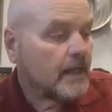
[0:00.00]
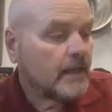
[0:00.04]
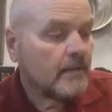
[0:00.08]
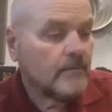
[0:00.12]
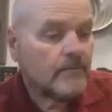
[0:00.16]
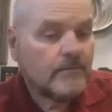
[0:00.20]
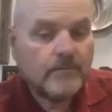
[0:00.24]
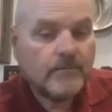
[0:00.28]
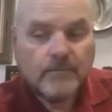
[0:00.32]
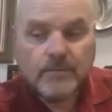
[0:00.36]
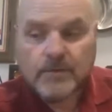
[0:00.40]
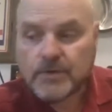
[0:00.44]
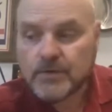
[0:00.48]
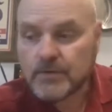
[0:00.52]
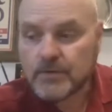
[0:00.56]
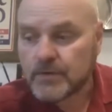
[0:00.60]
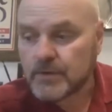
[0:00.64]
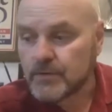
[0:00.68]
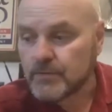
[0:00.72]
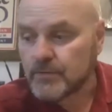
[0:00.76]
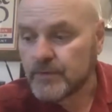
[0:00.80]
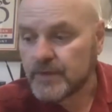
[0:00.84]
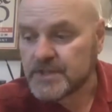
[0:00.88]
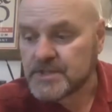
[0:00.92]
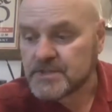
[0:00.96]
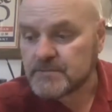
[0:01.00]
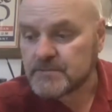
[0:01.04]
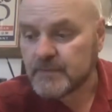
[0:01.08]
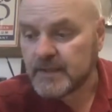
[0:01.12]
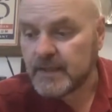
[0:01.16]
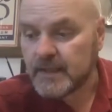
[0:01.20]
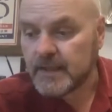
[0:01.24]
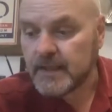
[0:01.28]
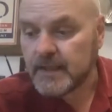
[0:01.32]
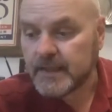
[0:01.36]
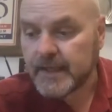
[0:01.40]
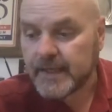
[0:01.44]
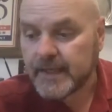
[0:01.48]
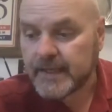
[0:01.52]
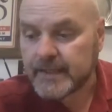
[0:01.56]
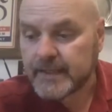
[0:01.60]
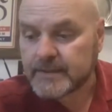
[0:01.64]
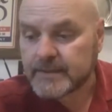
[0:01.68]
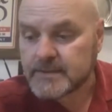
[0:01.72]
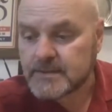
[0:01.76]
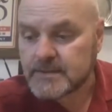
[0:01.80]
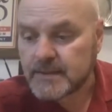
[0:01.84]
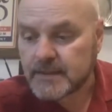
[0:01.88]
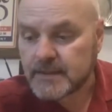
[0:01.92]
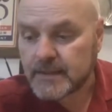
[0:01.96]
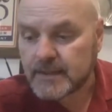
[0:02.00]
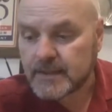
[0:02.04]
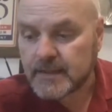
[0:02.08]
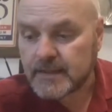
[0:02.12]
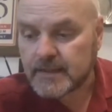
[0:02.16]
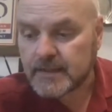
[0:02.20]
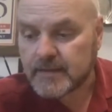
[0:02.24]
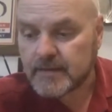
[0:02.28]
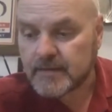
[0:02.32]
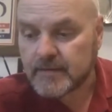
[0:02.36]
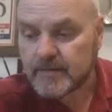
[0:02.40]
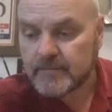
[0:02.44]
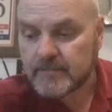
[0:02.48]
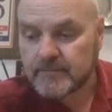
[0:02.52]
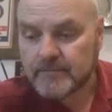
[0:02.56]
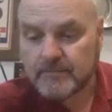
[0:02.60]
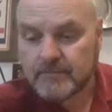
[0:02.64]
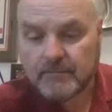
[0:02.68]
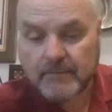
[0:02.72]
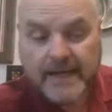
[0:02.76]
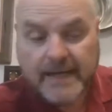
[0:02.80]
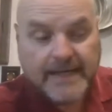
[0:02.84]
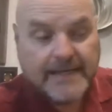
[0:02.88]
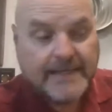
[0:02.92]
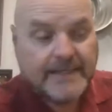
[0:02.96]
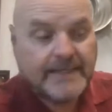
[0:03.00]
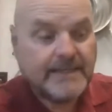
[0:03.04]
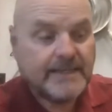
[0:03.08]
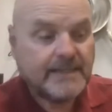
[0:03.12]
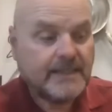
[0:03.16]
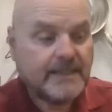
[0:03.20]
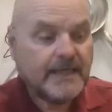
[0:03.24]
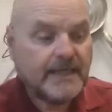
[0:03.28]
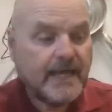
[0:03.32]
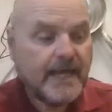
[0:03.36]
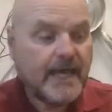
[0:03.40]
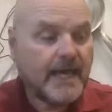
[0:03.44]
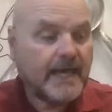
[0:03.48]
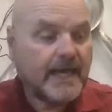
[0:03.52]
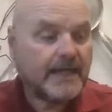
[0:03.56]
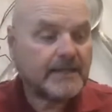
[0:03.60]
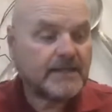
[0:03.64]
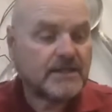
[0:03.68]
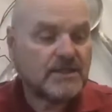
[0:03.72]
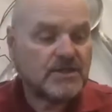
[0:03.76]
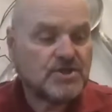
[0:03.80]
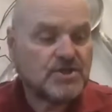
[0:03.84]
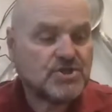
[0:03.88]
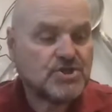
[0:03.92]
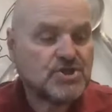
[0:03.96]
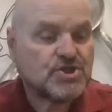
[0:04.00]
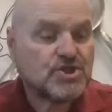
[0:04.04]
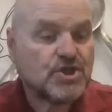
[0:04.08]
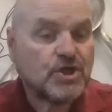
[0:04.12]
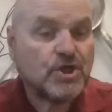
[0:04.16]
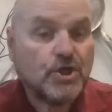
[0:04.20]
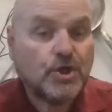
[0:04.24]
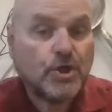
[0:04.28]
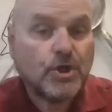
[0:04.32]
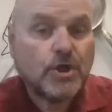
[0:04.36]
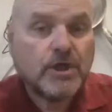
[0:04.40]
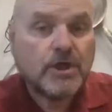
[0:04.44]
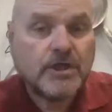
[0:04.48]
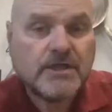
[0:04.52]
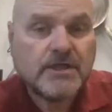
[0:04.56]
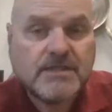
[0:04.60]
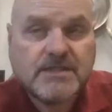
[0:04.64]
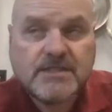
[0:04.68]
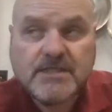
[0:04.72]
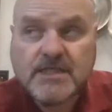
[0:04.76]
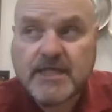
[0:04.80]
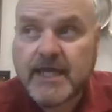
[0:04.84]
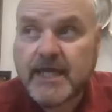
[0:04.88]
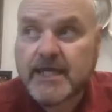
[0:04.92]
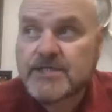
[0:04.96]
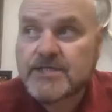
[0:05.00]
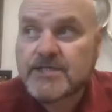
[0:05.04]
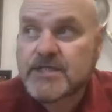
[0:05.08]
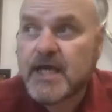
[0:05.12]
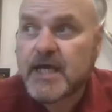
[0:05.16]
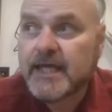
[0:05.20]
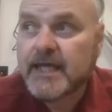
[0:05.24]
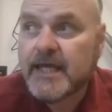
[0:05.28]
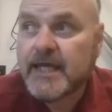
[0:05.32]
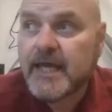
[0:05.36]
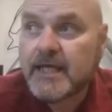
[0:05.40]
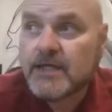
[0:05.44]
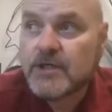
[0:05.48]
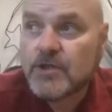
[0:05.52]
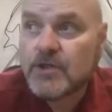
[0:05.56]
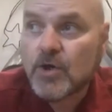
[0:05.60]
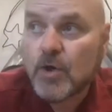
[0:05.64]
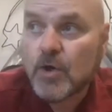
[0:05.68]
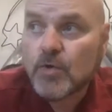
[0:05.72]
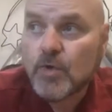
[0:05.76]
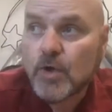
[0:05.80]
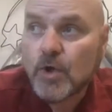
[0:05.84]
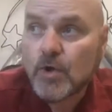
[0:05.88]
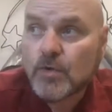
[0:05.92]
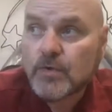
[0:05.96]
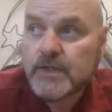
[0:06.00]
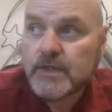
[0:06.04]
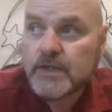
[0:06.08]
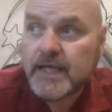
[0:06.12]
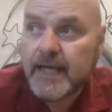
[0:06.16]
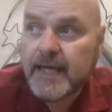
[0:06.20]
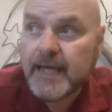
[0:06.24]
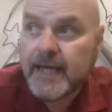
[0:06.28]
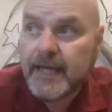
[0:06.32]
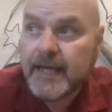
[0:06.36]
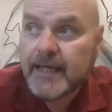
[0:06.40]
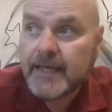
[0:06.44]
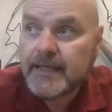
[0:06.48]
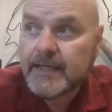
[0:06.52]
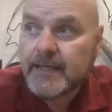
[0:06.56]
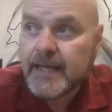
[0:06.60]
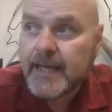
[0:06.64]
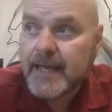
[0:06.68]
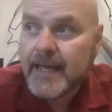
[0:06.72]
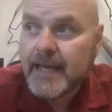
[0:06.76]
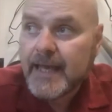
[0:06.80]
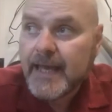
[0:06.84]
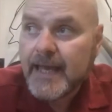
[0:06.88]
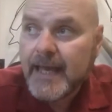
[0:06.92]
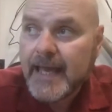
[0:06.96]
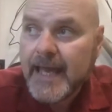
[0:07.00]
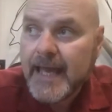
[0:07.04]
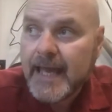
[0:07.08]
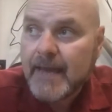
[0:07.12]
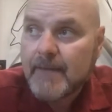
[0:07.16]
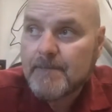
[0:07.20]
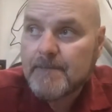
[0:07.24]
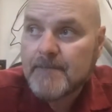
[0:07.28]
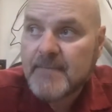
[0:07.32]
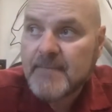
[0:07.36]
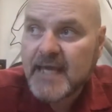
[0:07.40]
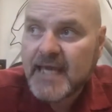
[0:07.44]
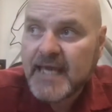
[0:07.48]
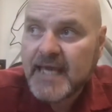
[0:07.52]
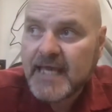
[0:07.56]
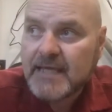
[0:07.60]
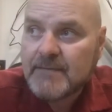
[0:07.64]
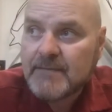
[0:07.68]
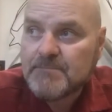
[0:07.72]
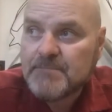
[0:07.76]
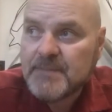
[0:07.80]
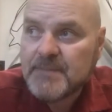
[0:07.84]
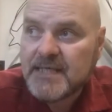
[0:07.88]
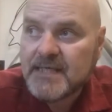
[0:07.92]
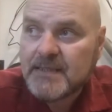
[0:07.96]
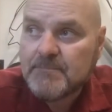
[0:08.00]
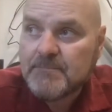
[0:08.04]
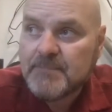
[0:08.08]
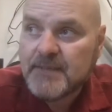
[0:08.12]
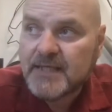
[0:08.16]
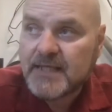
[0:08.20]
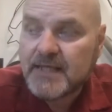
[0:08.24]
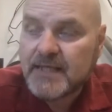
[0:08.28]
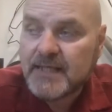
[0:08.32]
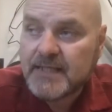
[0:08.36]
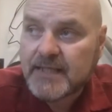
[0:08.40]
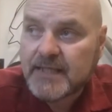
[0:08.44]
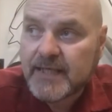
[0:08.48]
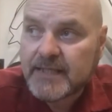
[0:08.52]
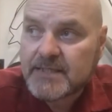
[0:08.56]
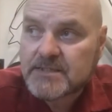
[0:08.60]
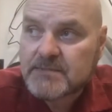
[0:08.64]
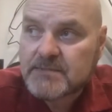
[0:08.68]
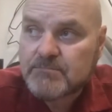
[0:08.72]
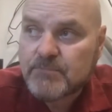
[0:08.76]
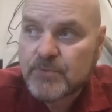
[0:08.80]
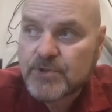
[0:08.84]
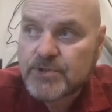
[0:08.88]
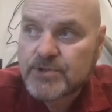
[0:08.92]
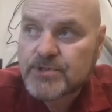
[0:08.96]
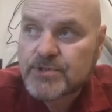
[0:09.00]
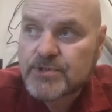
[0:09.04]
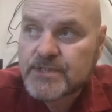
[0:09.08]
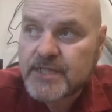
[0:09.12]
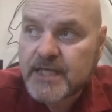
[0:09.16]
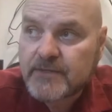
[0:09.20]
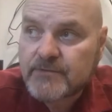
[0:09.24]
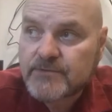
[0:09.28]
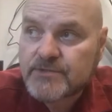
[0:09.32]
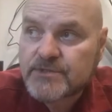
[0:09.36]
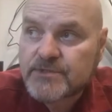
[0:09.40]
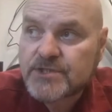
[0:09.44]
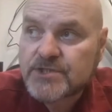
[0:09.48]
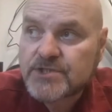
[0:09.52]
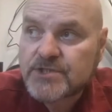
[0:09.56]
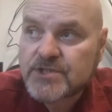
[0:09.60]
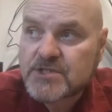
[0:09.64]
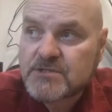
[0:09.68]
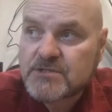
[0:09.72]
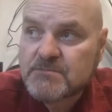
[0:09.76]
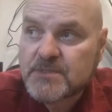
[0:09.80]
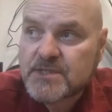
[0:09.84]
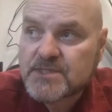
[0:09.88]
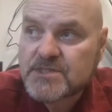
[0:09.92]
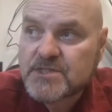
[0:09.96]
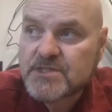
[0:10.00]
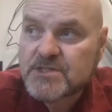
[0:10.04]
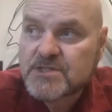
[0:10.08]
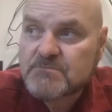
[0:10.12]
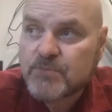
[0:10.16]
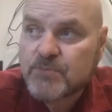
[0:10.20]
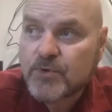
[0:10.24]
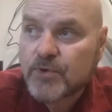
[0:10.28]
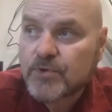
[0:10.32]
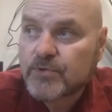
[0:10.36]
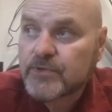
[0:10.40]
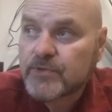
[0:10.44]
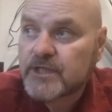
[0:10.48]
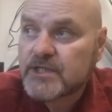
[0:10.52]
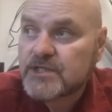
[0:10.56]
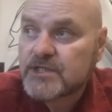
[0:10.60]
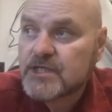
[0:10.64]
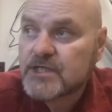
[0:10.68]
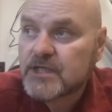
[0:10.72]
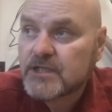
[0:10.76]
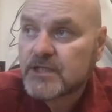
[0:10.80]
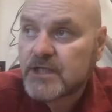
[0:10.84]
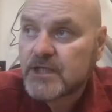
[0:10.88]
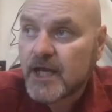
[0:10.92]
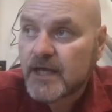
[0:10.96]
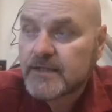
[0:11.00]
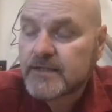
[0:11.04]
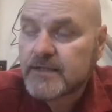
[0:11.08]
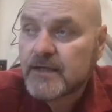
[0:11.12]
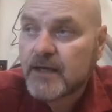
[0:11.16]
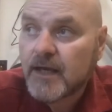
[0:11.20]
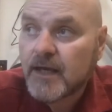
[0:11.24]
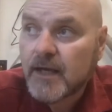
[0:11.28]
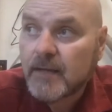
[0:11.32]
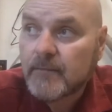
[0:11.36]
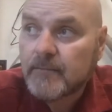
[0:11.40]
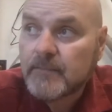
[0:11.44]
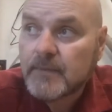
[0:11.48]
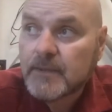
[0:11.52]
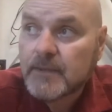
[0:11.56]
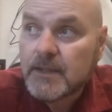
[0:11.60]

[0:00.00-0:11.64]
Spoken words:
you can reach me at Mike at Chinook, CHINOOK, MABB, that's Mergers, Acquisitions, Business Brokerage.com.